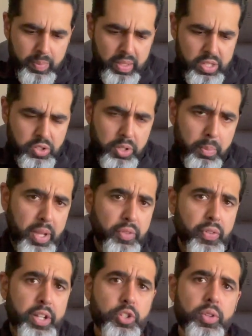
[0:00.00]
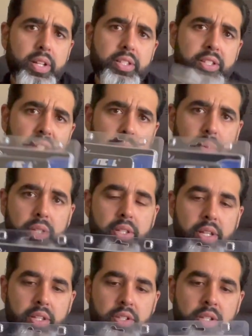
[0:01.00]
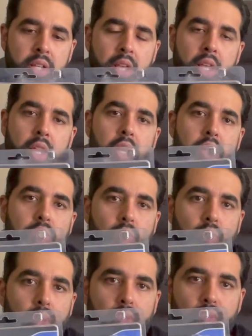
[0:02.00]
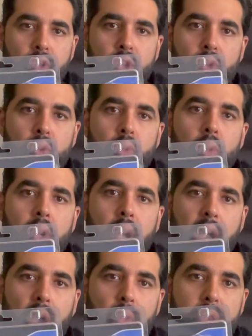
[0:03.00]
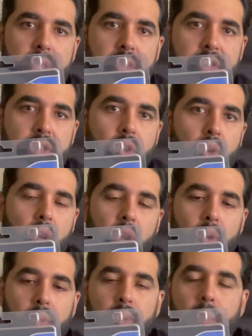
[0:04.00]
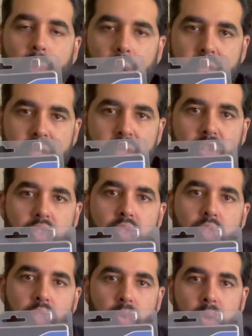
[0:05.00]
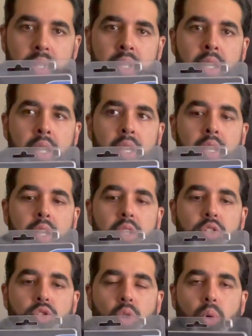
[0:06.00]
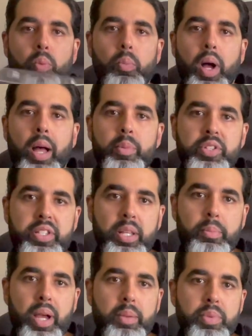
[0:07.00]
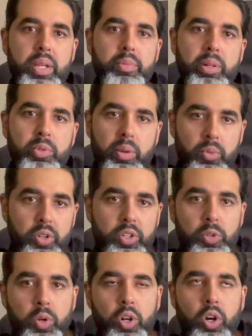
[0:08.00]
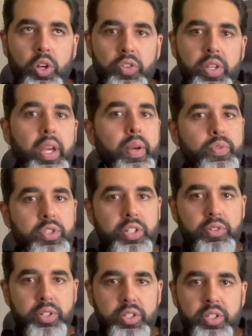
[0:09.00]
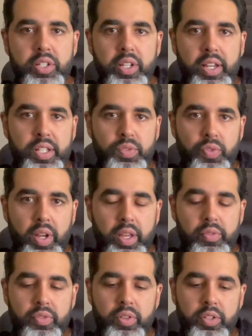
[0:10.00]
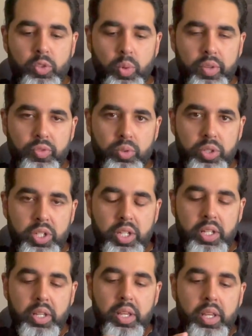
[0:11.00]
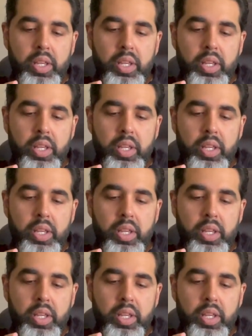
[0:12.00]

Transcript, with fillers: So the manufacturer had sent me this to review how easy or how the process is to do it. So obviously in my BMW, I'm going to do it on the F Series X5 2014.